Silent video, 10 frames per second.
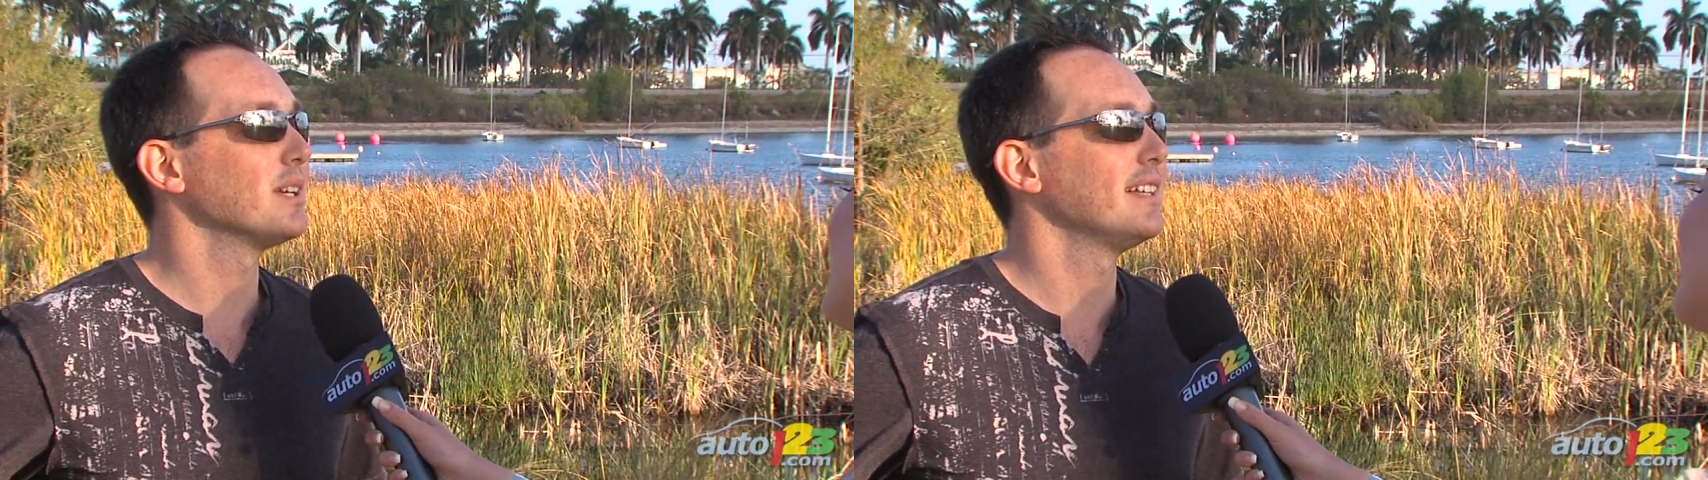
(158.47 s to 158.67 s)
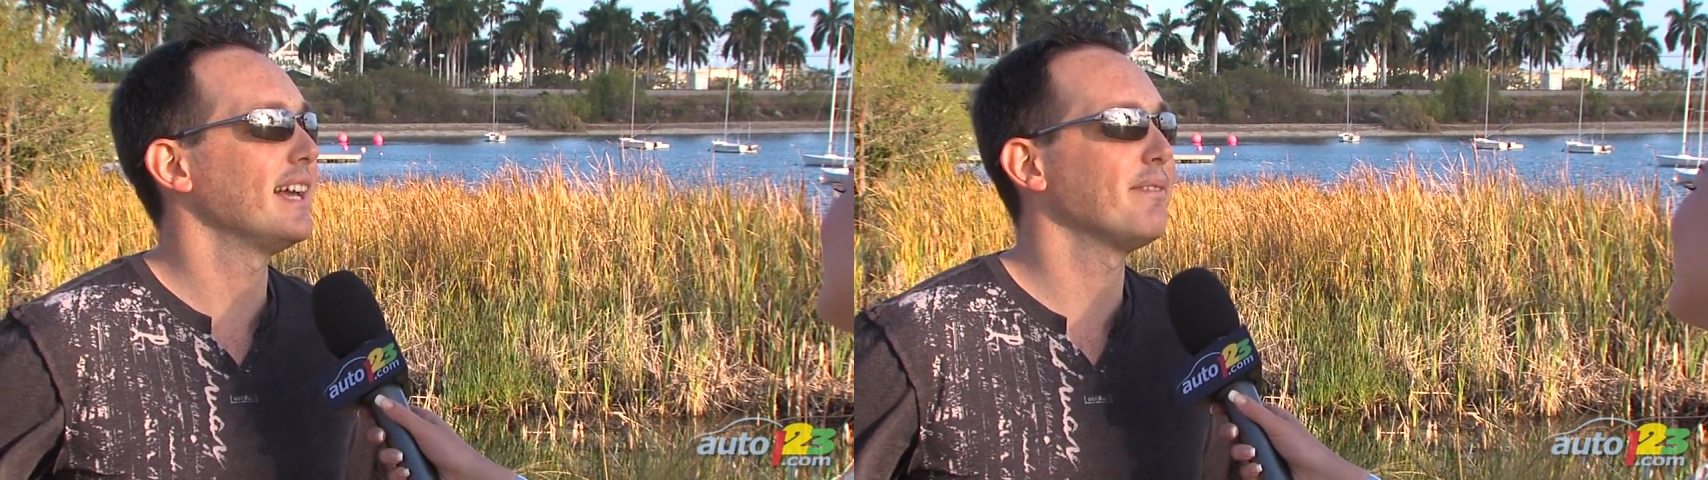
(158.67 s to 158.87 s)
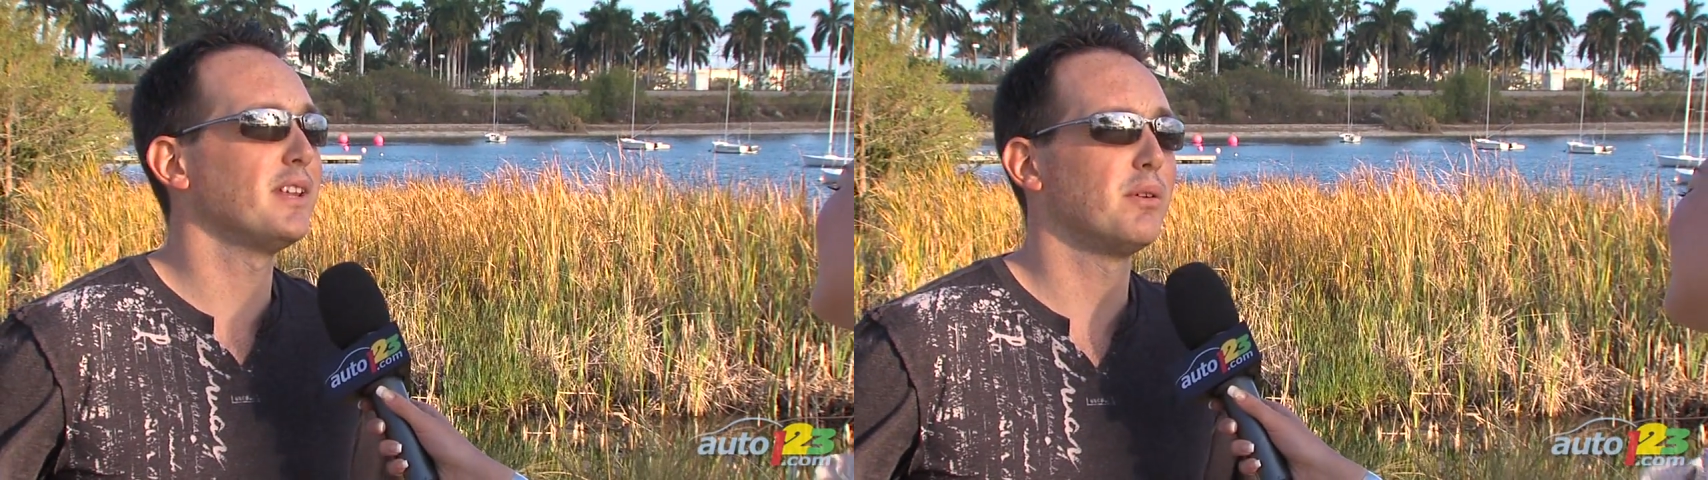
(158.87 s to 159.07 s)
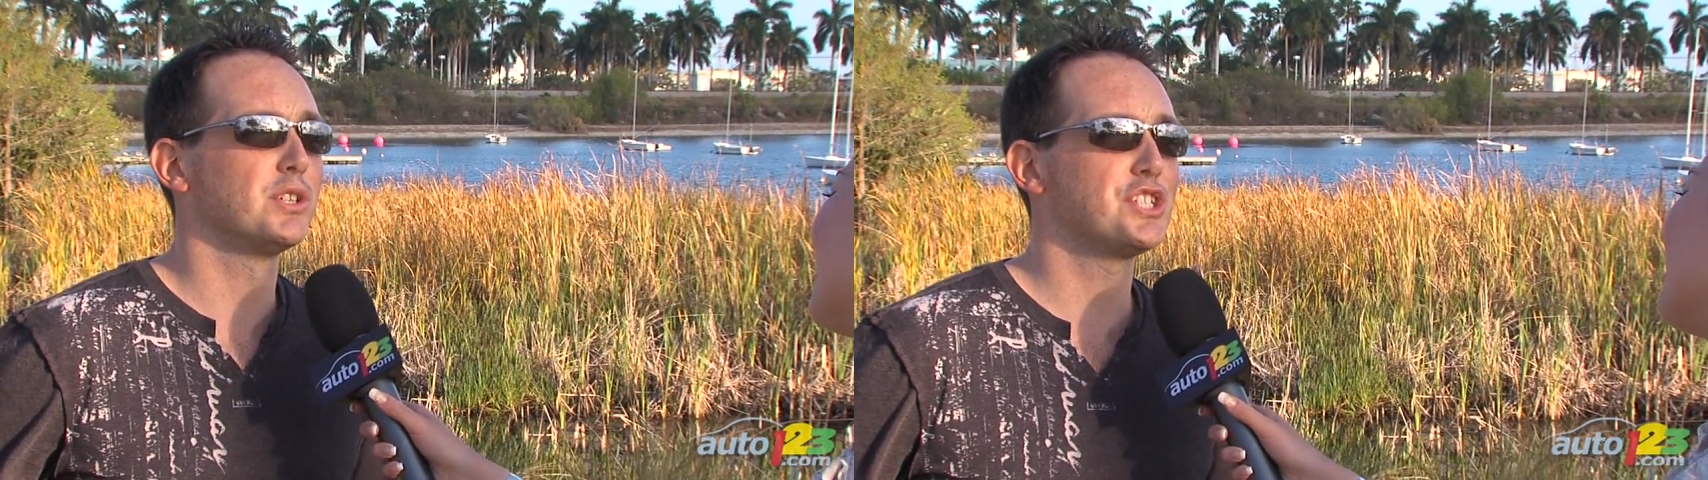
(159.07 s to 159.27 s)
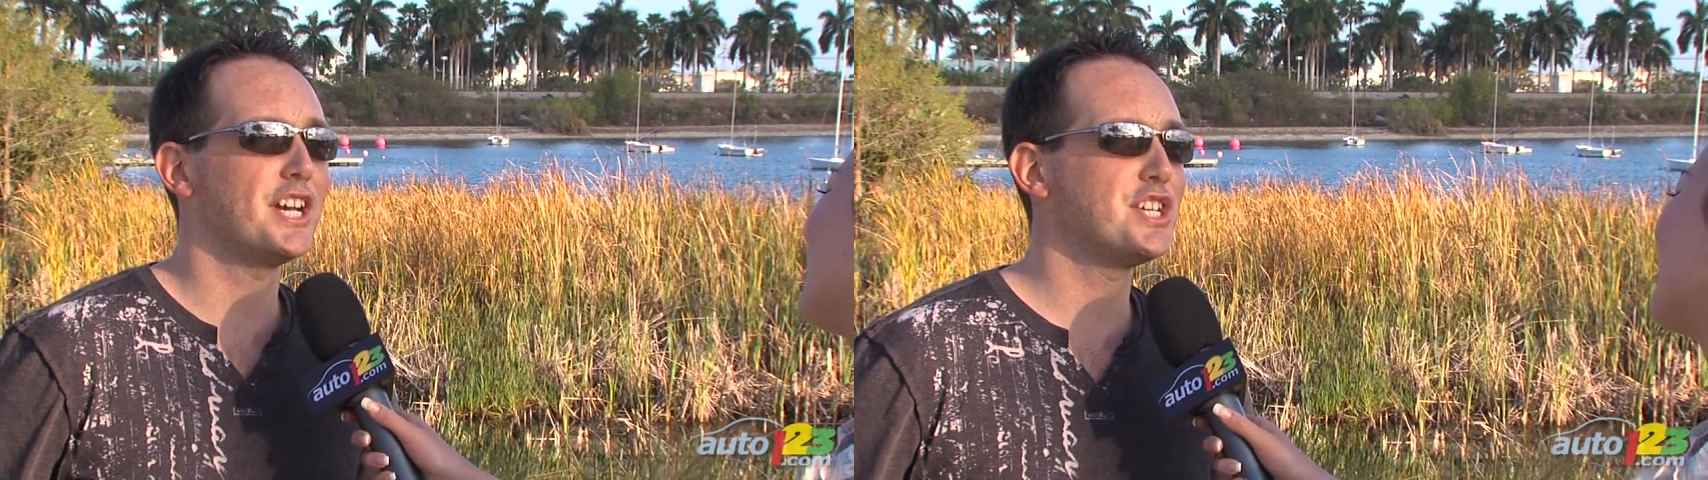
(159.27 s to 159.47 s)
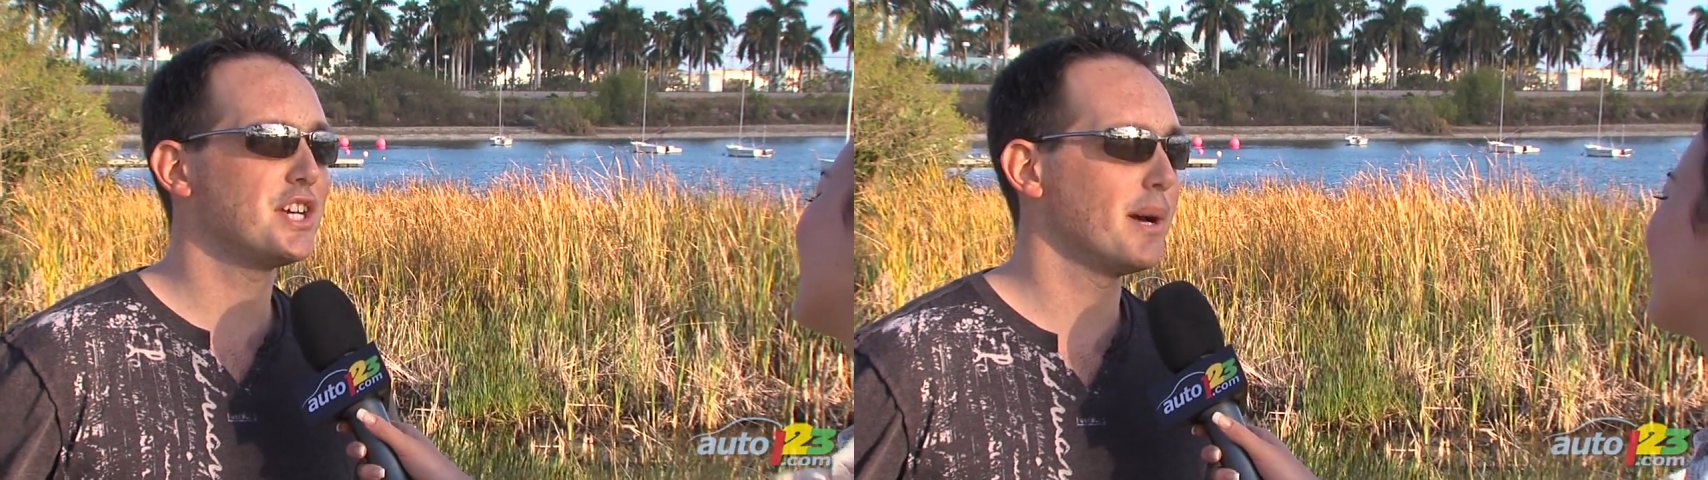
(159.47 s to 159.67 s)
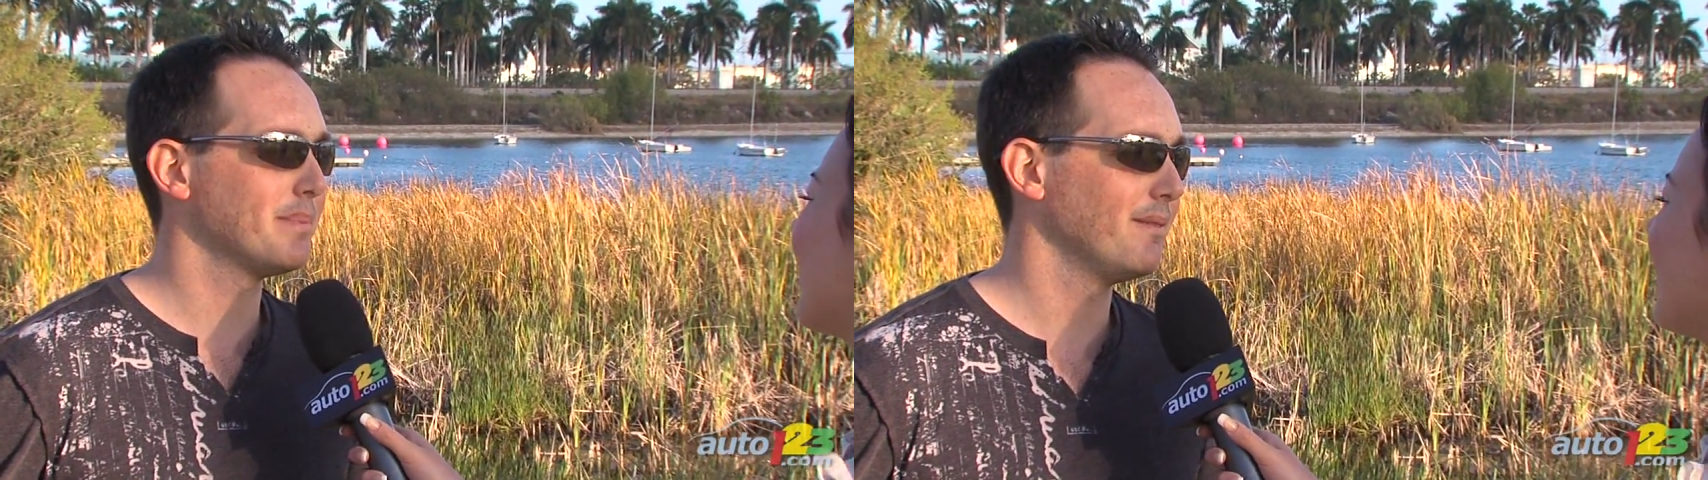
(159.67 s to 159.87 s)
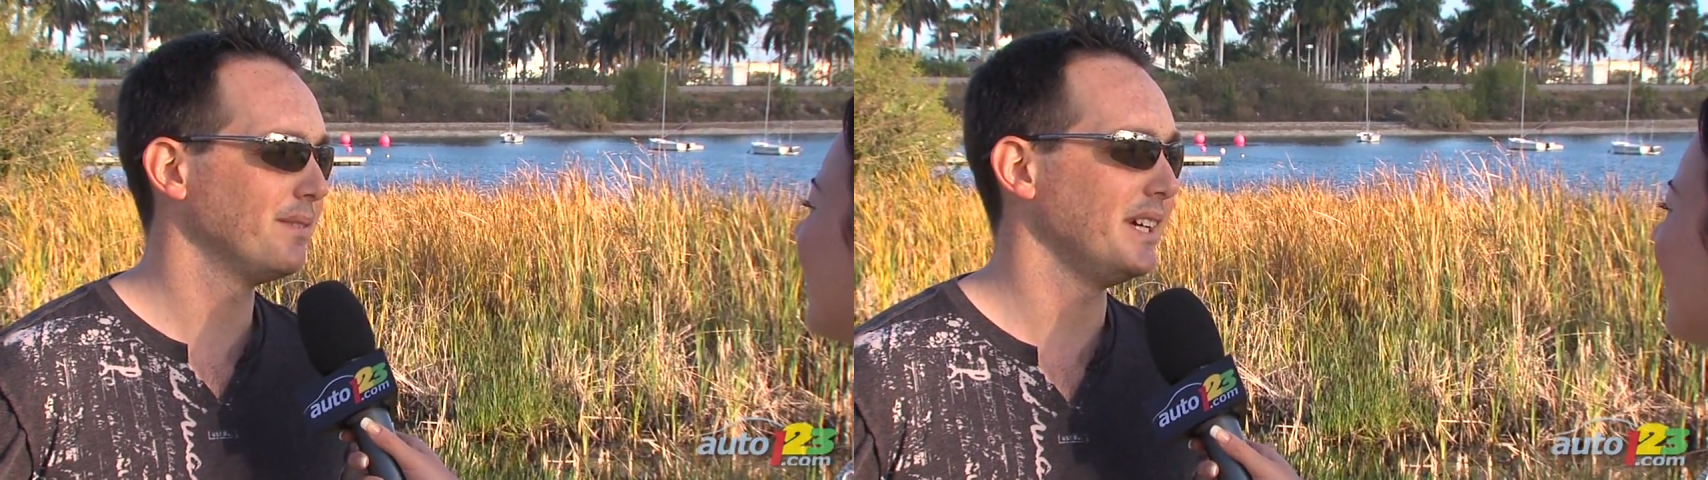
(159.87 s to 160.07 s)
going to definitely, we're changing up
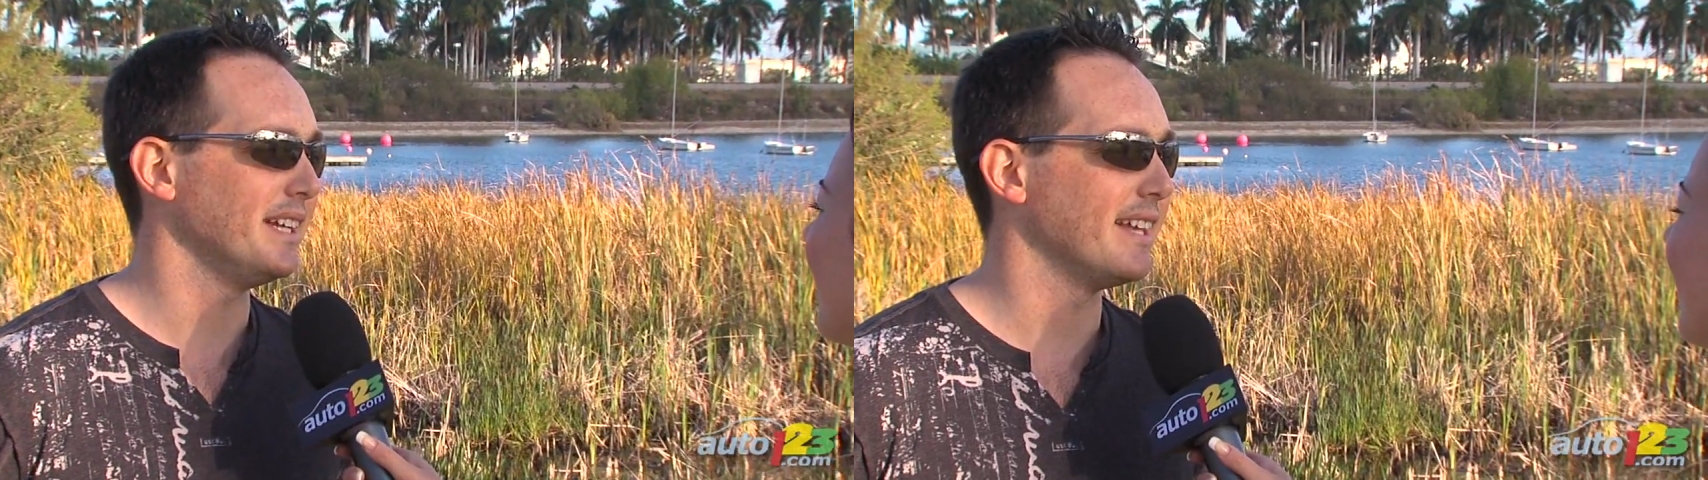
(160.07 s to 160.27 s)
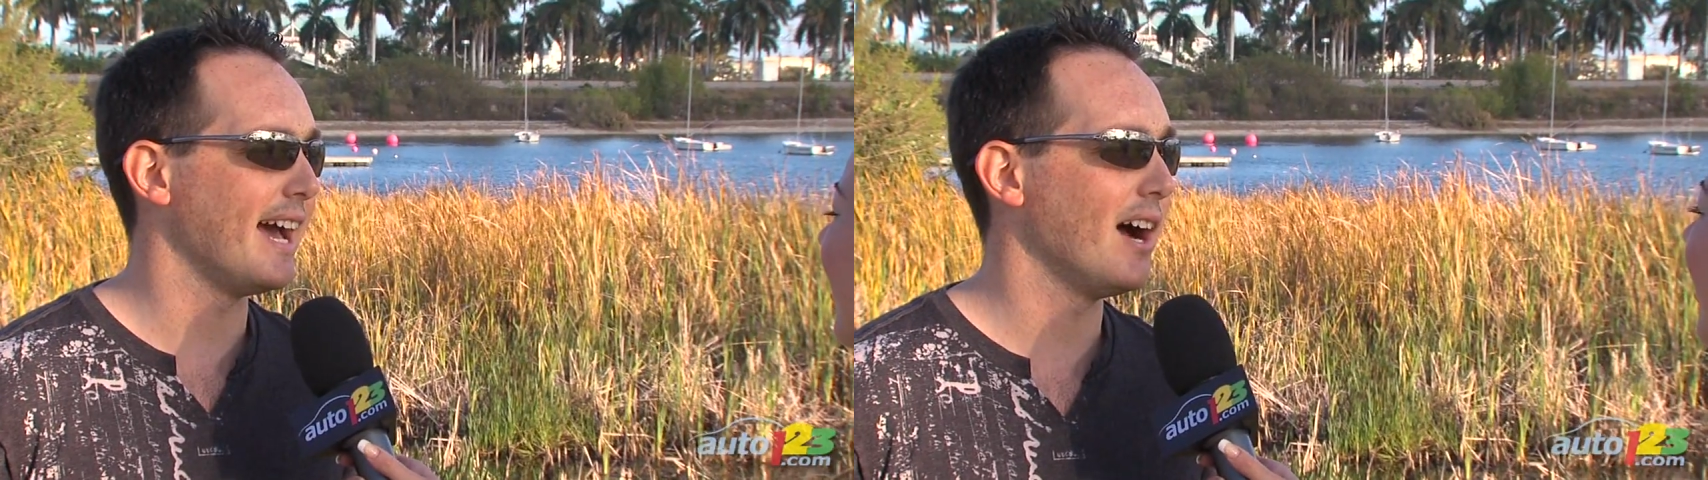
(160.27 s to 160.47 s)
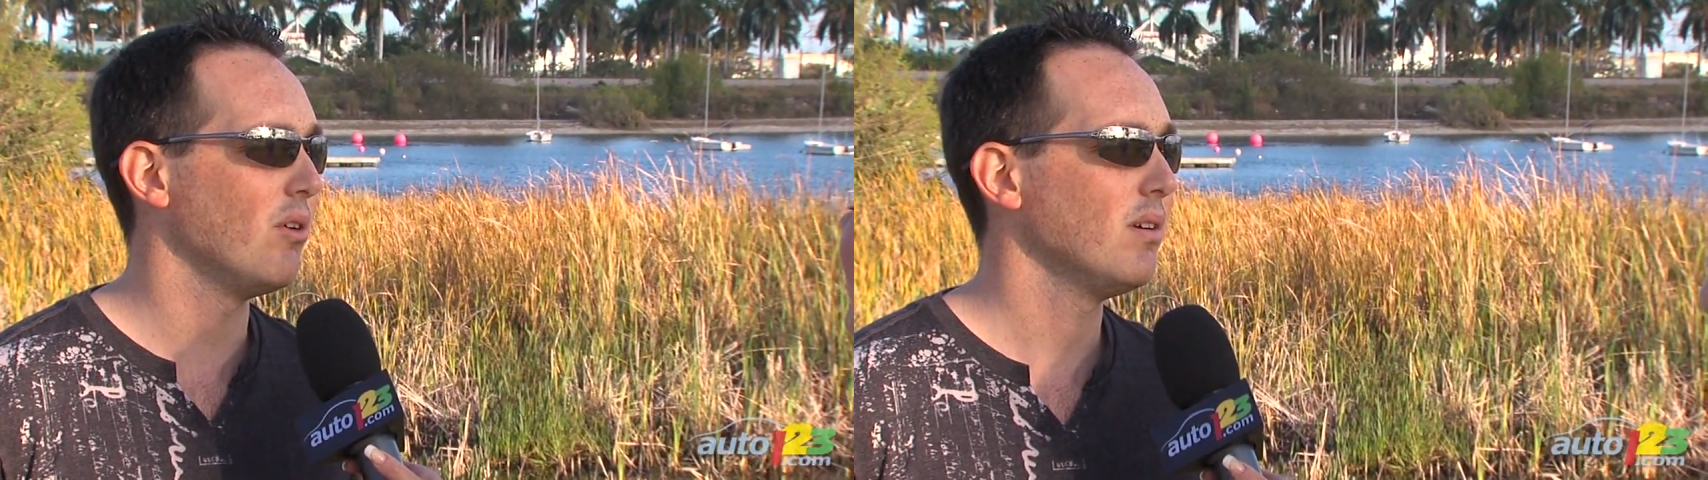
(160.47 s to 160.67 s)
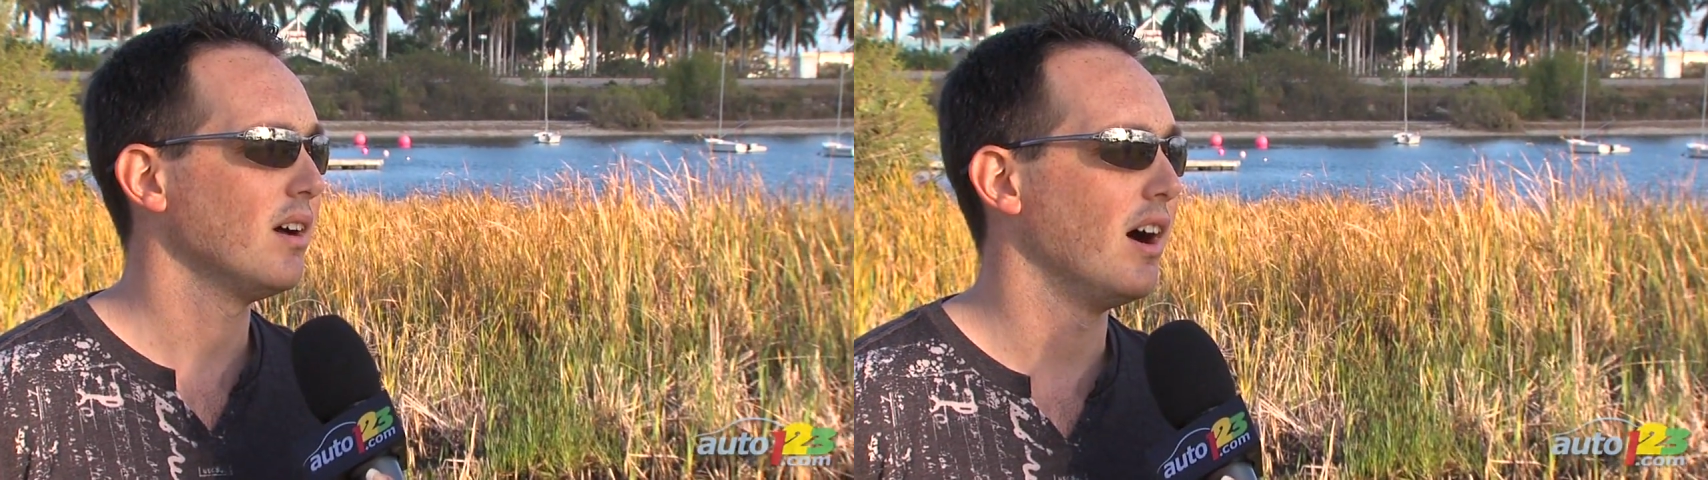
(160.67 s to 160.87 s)
the fleet now.